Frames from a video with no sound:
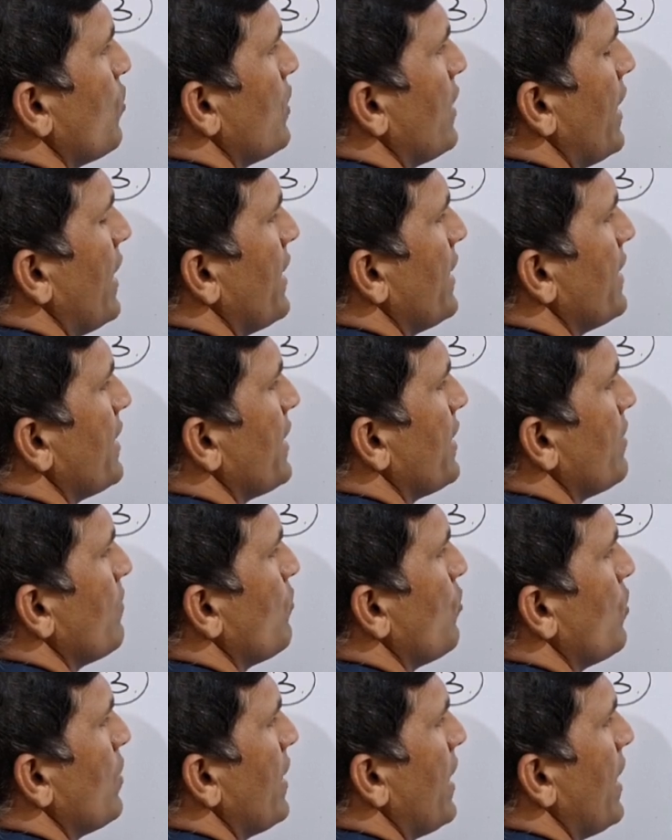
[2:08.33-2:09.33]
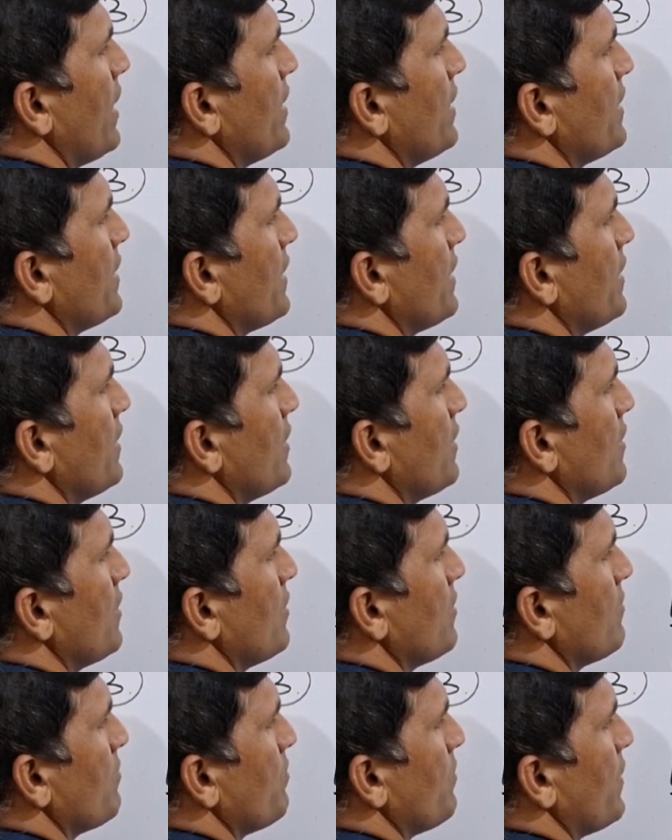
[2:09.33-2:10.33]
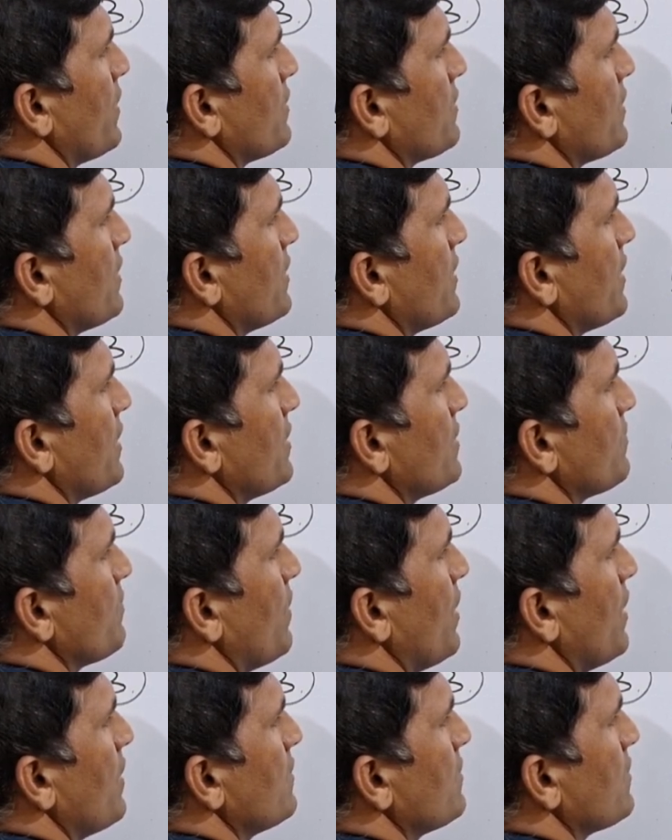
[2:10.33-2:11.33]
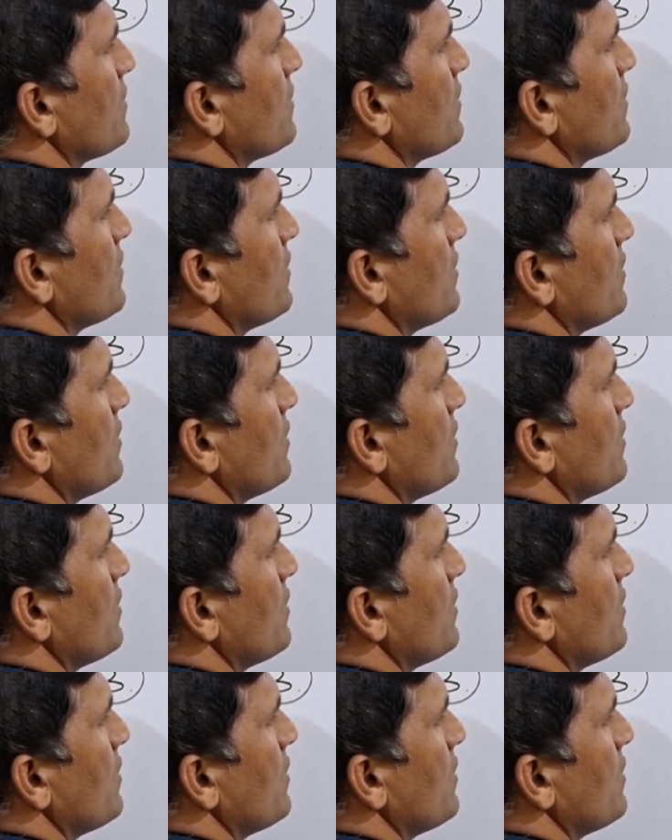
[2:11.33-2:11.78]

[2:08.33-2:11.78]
molarity, molality, percentage mass.